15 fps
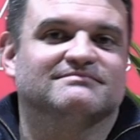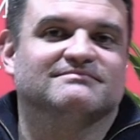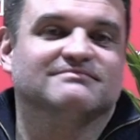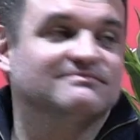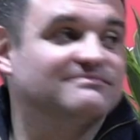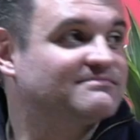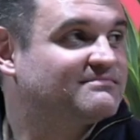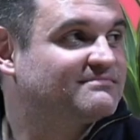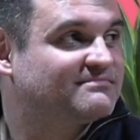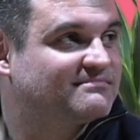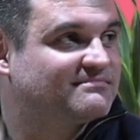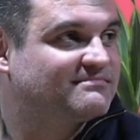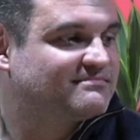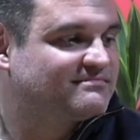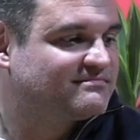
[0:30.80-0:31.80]

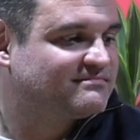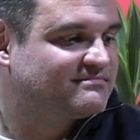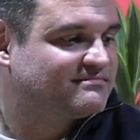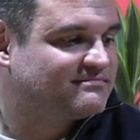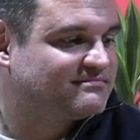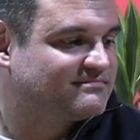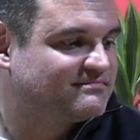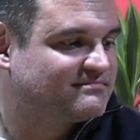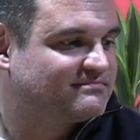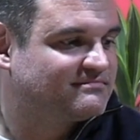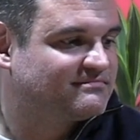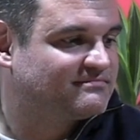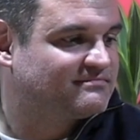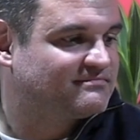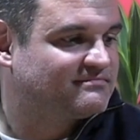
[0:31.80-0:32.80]

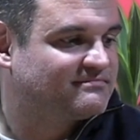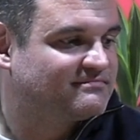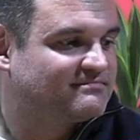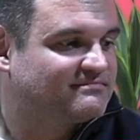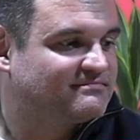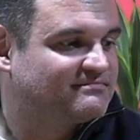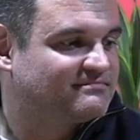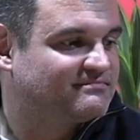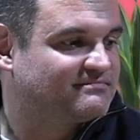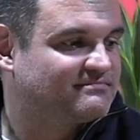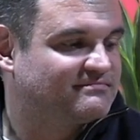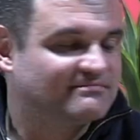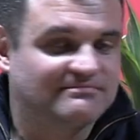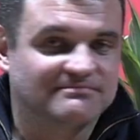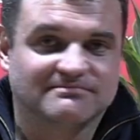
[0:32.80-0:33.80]

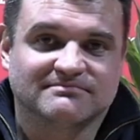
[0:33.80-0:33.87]
This person isn't speaking.